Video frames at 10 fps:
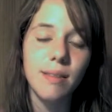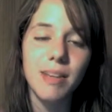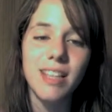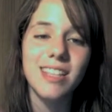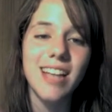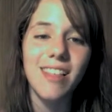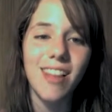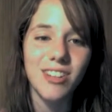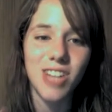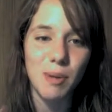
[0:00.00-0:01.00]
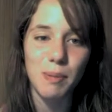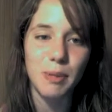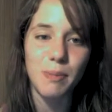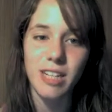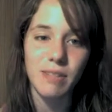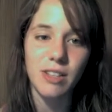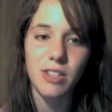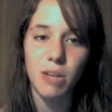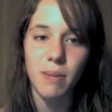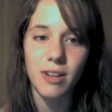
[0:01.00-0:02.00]
this dialogue changed my perspective on
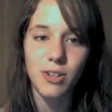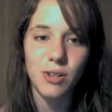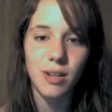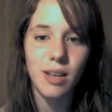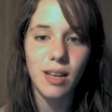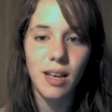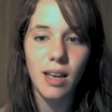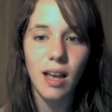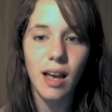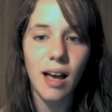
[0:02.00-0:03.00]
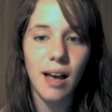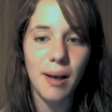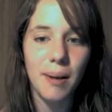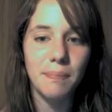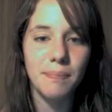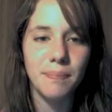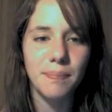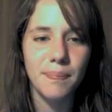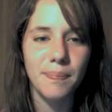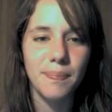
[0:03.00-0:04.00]
so much.
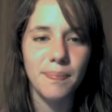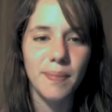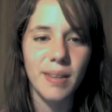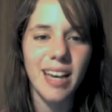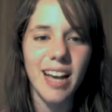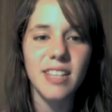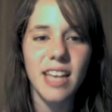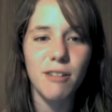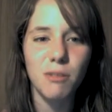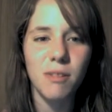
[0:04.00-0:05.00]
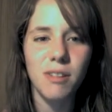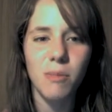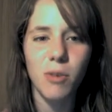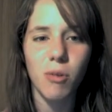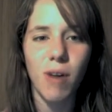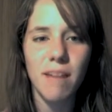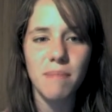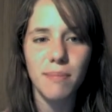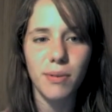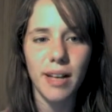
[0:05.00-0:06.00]
Like I said, I was one of the more quiet
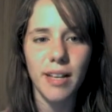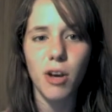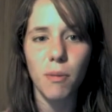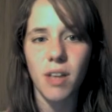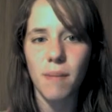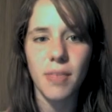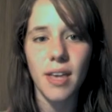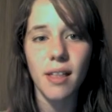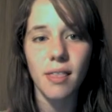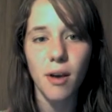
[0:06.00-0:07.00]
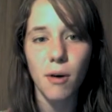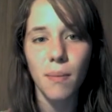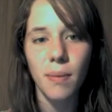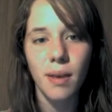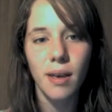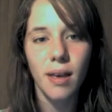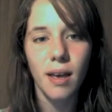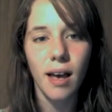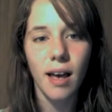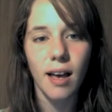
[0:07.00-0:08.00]
people. I did open up at the end, though.
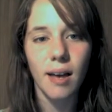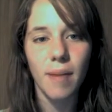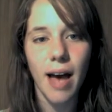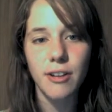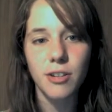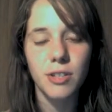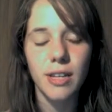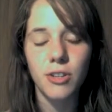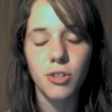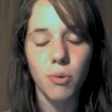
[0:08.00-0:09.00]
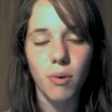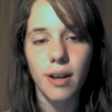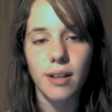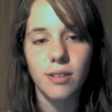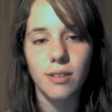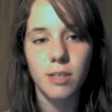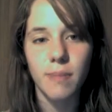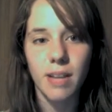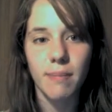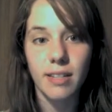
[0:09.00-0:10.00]
I just enjoyed
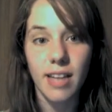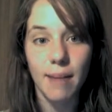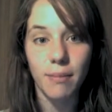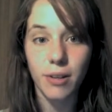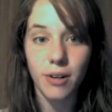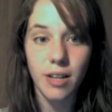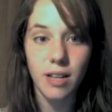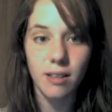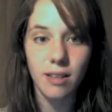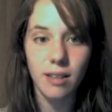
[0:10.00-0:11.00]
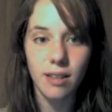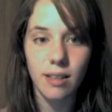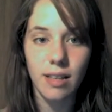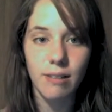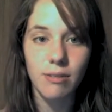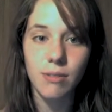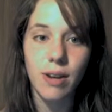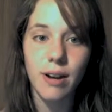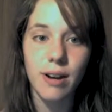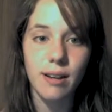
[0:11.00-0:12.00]
spending my time learning. It was a
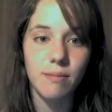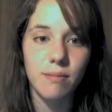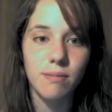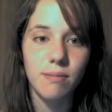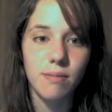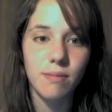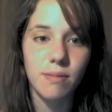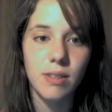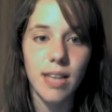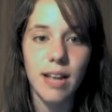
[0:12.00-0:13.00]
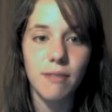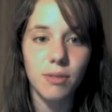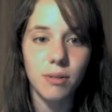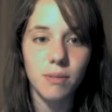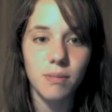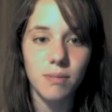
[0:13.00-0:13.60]
very insightful